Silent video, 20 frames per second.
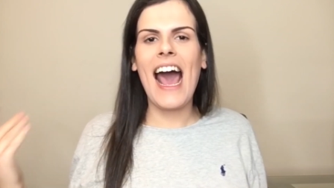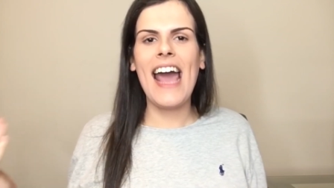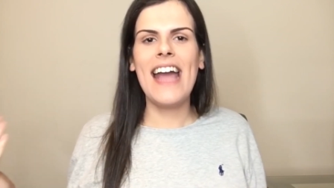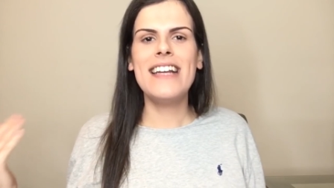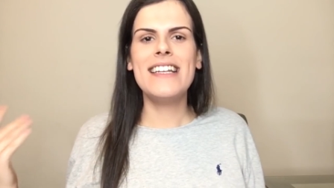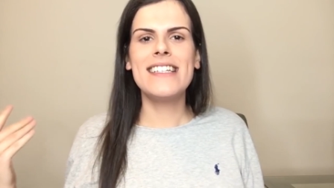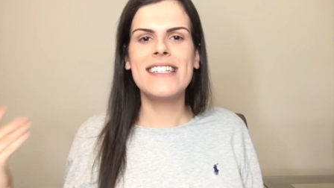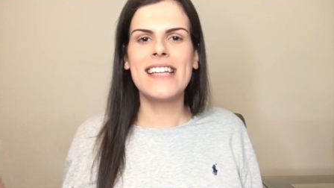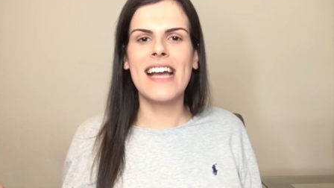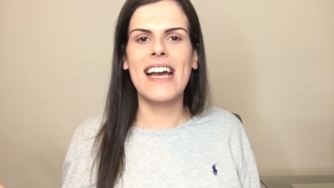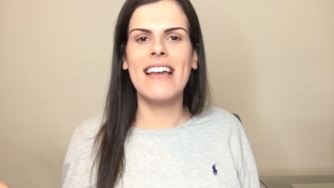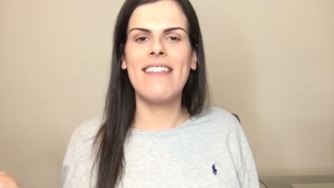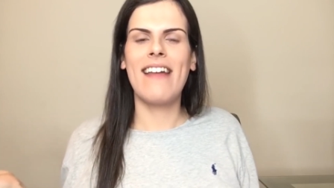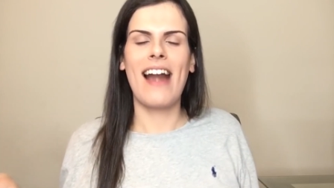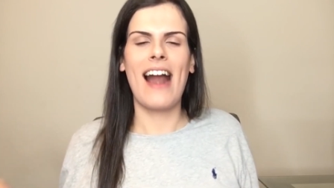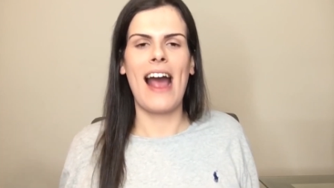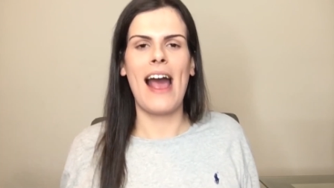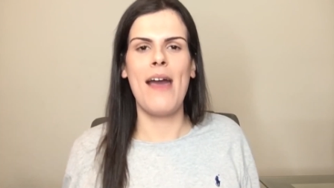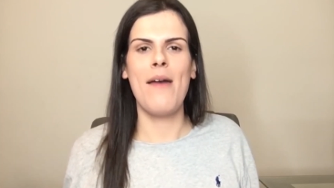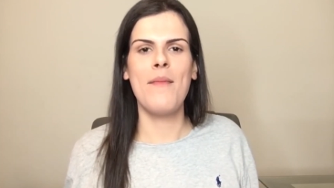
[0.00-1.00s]
I decide
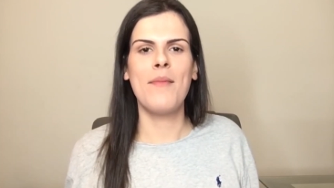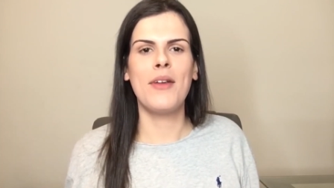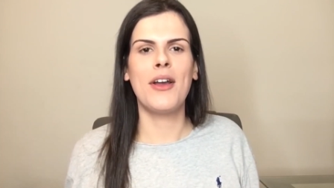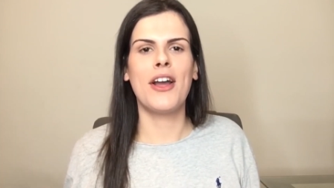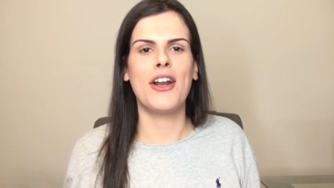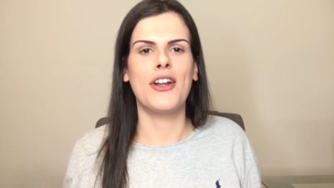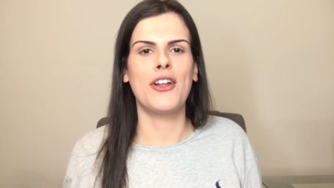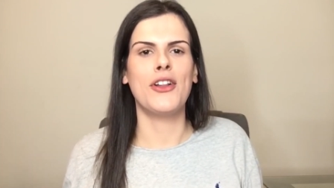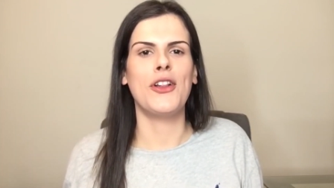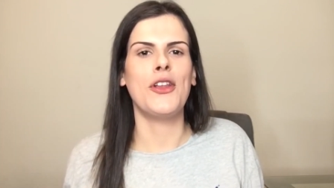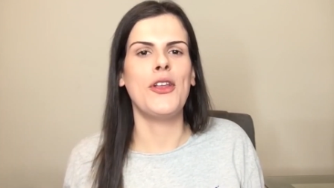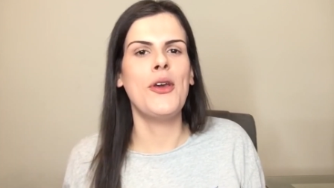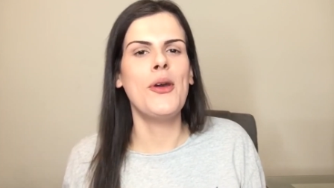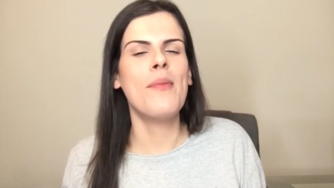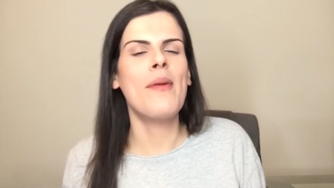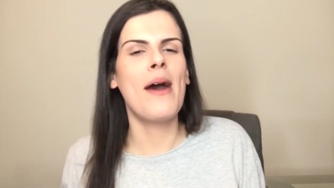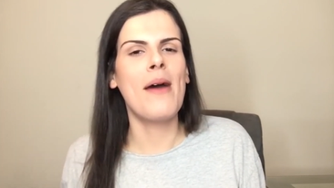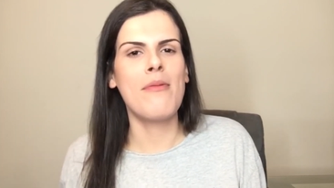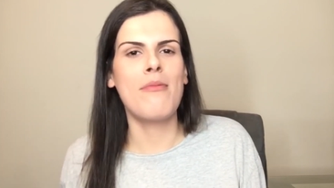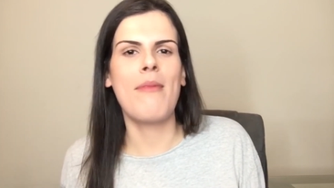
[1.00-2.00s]
that I'm gonna
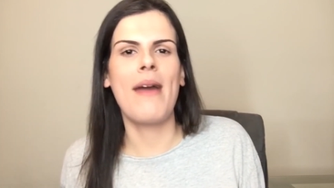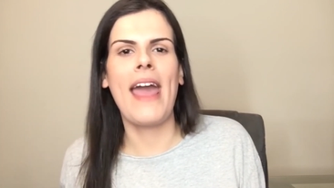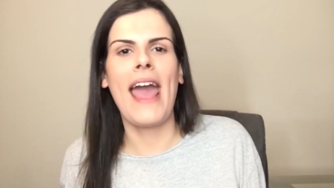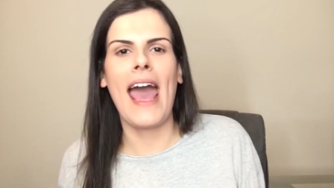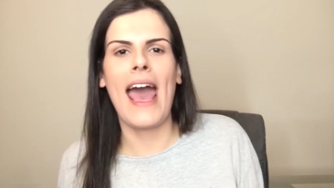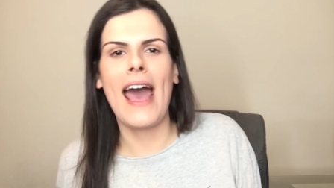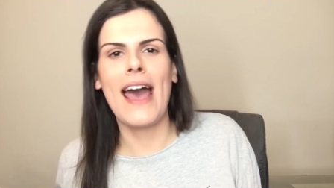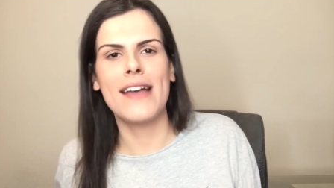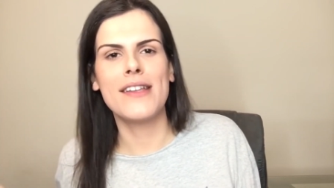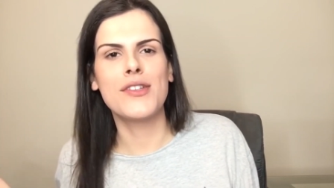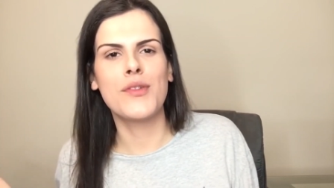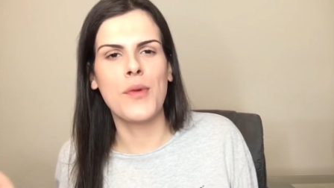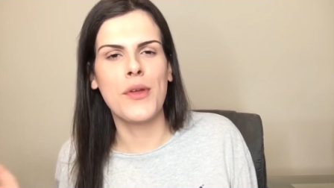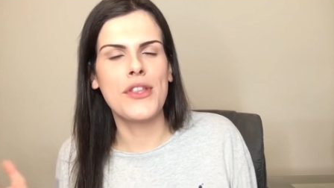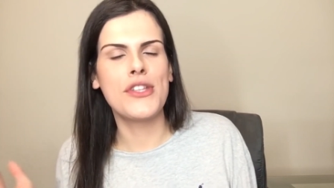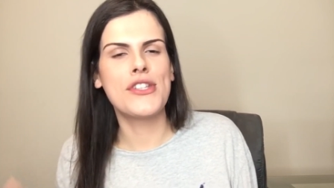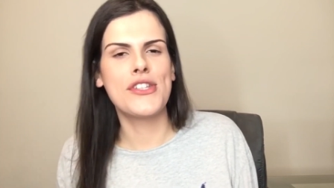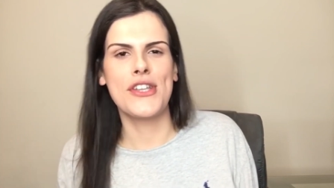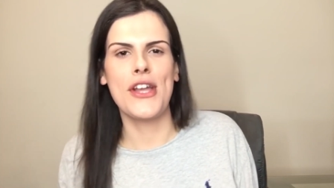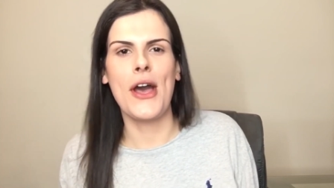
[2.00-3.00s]
lube up my ass
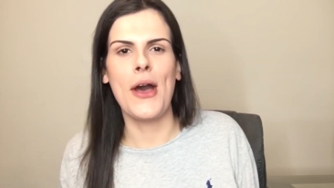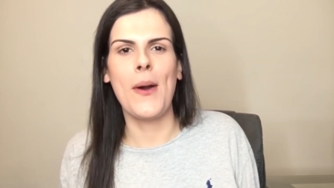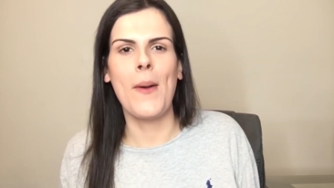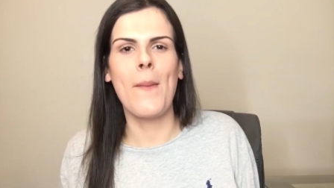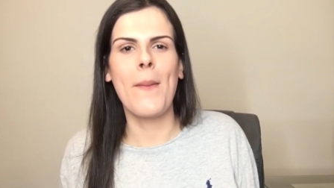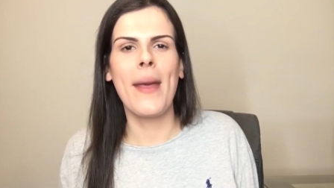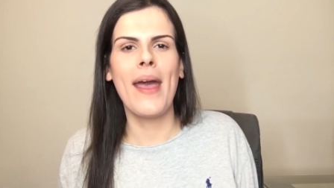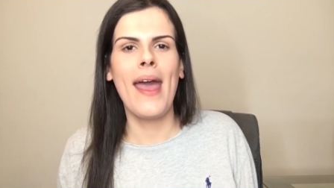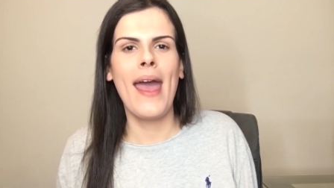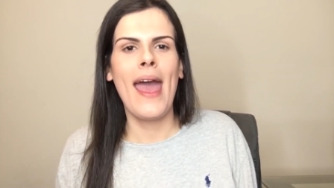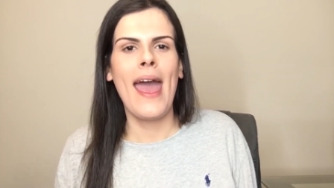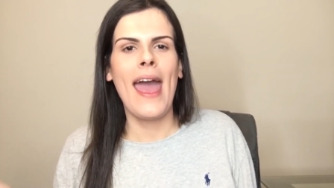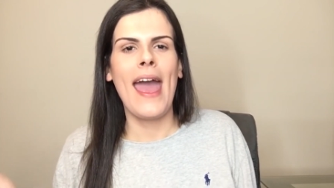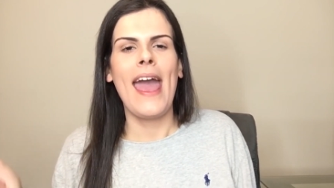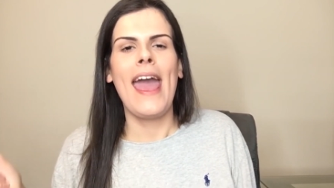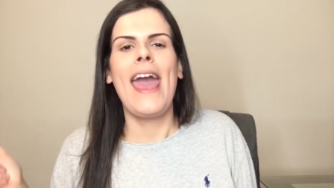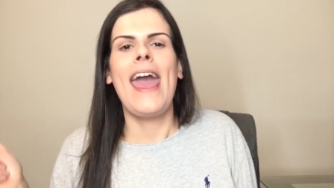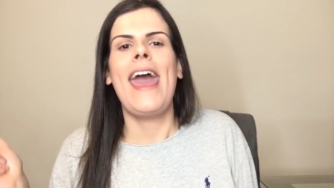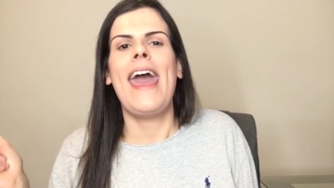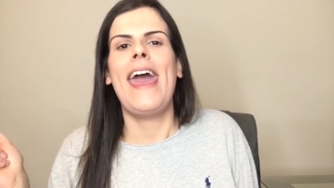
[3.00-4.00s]
with soap
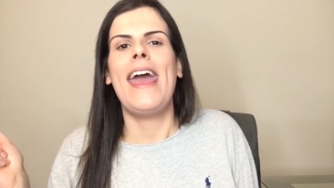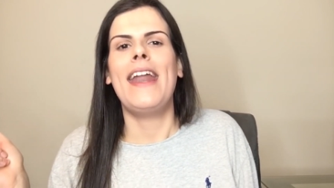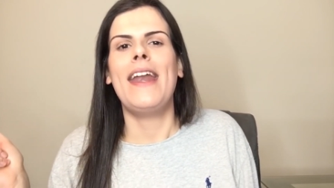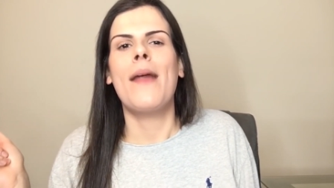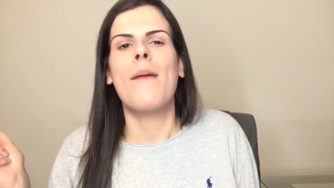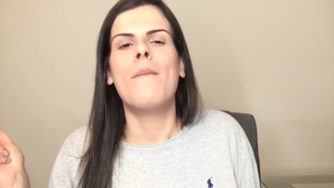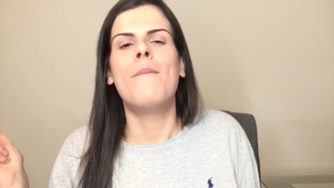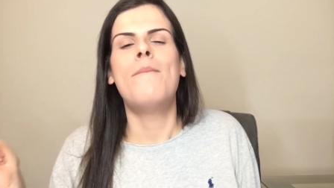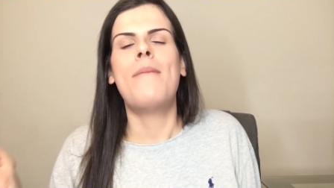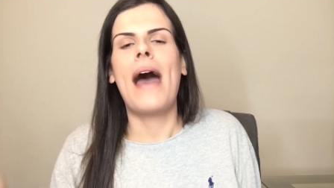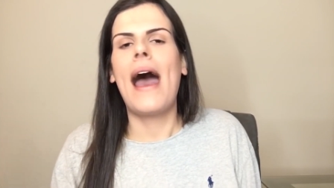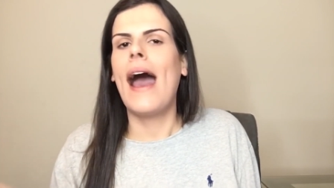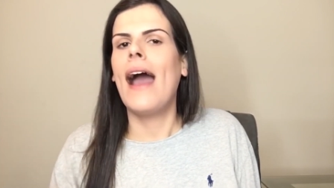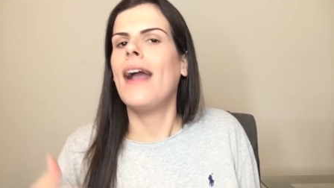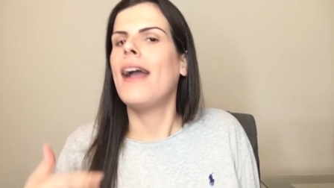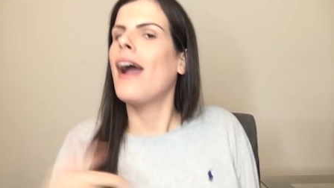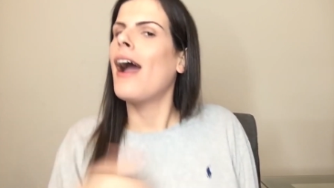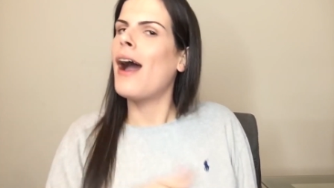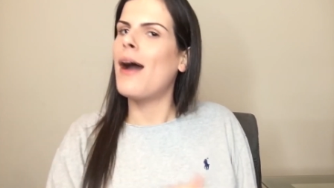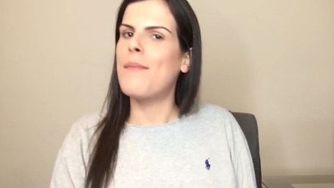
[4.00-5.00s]
and
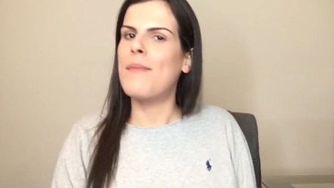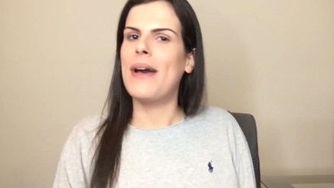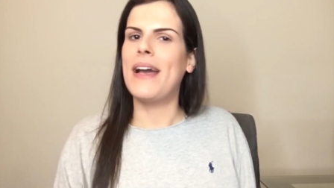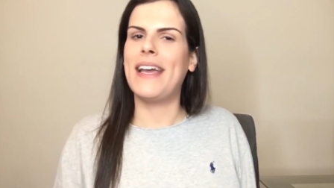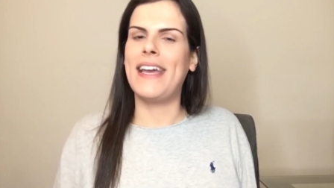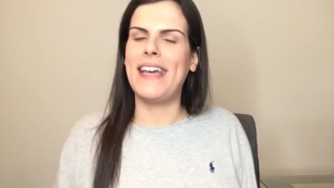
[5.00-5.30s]
back up